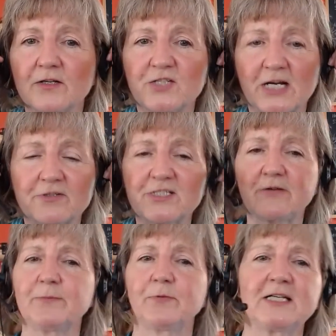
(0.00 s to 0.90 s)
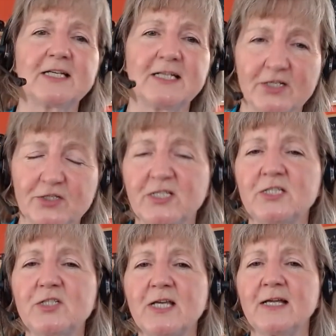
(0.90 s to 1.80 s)
Secretary Blinken has
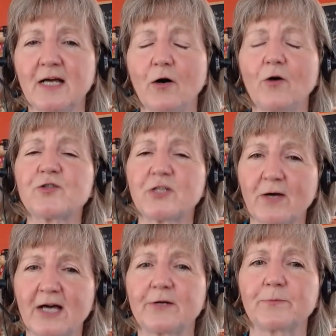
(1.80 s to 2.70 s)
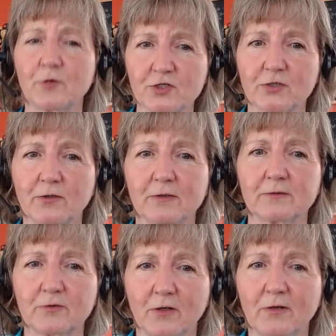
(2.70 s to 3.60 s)
since then also had a personal
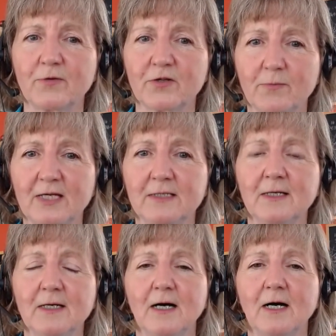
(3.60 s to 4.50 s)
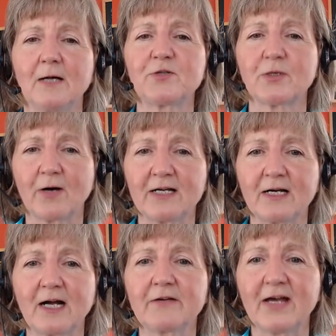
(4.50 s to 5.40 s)
call with me. Um, so I,
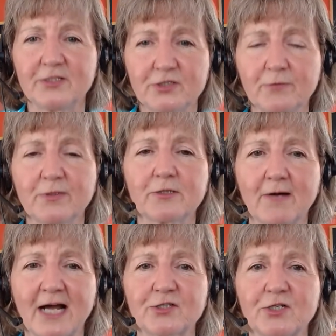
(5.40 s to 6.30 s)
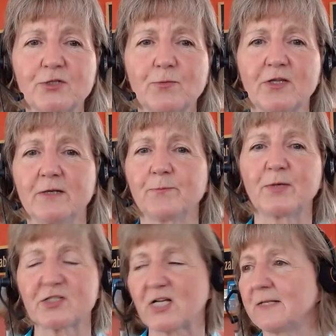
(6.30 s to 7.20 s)
I, have had two interactions with him
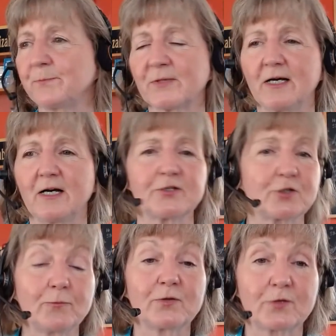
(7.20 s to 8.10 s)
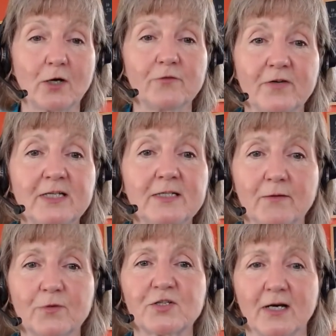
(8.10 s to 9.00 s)
because I, uh, with COVID,
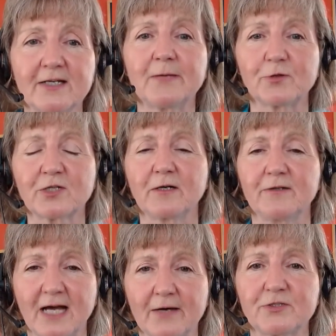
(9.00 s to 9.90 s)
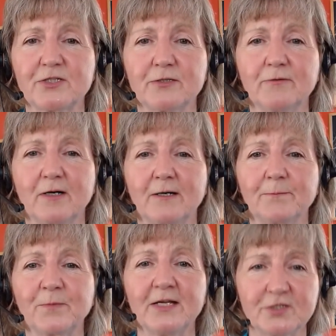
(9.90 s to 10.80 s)
was unable to go down to
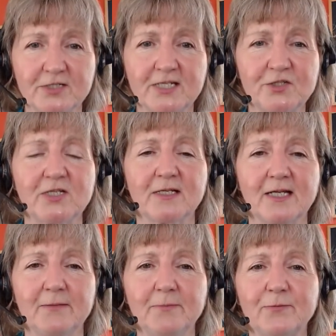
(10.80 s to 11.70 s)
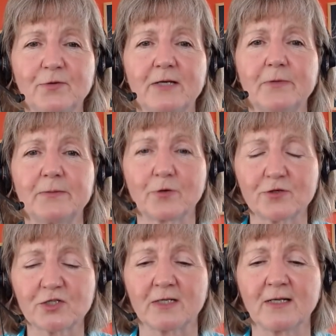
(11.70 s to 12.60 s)
um, to DC and, and, meet with him in
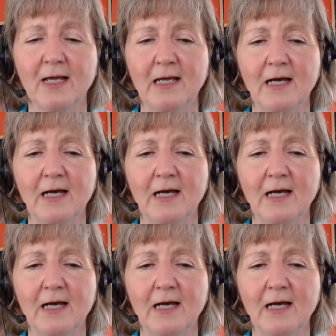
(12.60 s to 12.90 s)
person.